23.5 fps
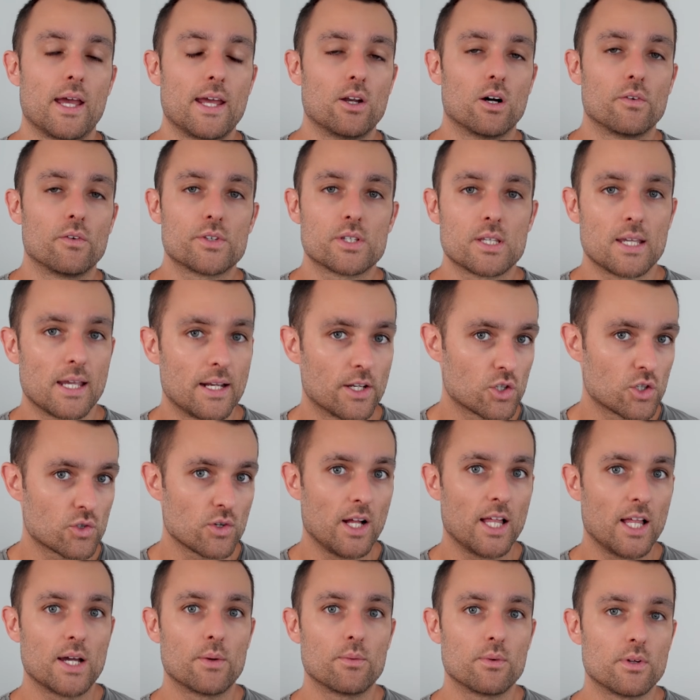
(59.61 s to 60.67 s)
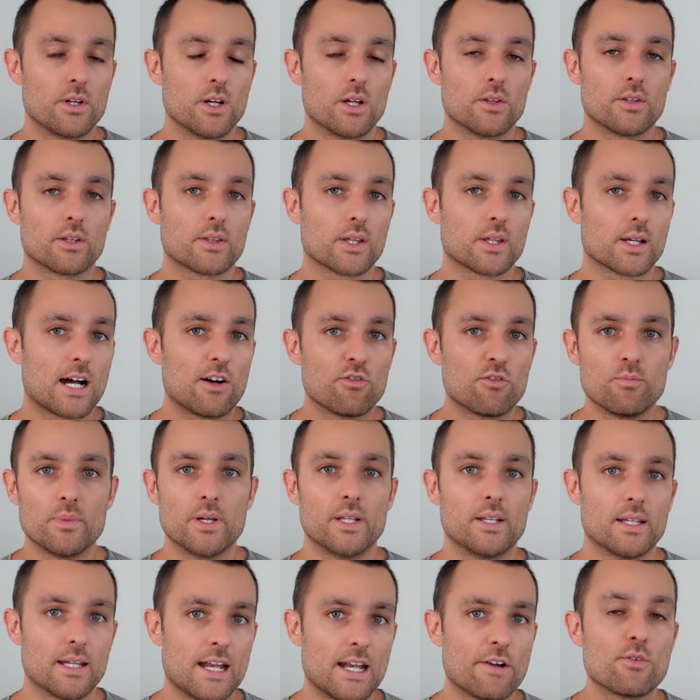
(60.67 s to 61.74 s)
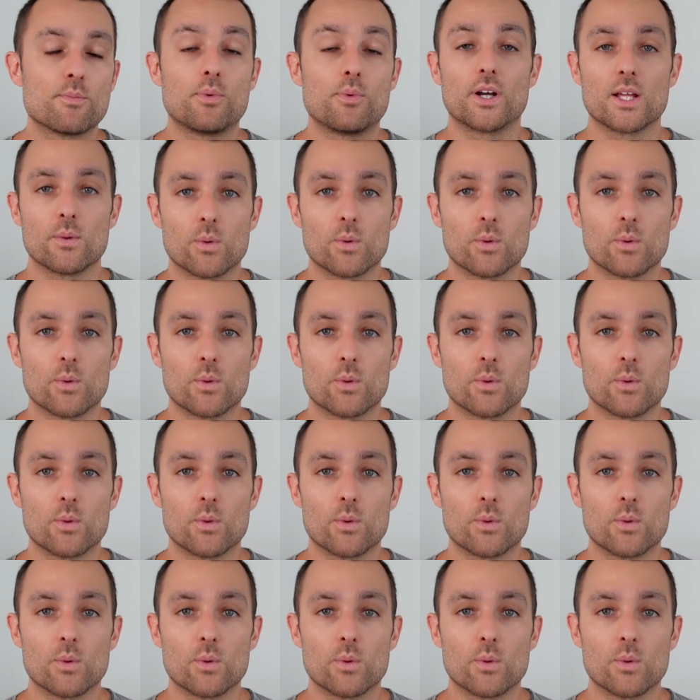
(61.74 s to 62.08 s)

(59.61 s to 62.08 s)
And obviously in Australia, you know, the government and everybody